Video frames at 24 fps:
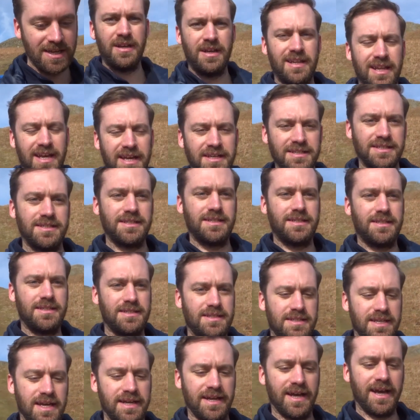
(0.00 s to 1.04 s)
Like I
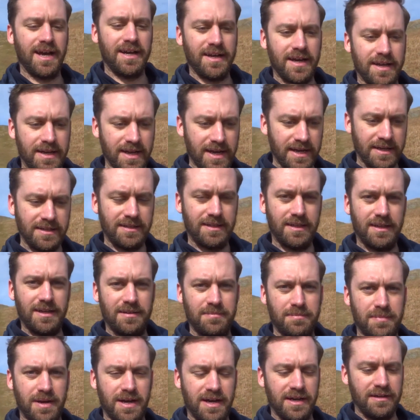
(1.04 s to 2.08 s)
said, I had an idea in
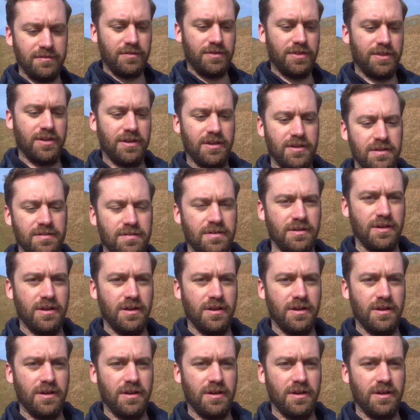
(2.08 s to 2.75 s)
mind of a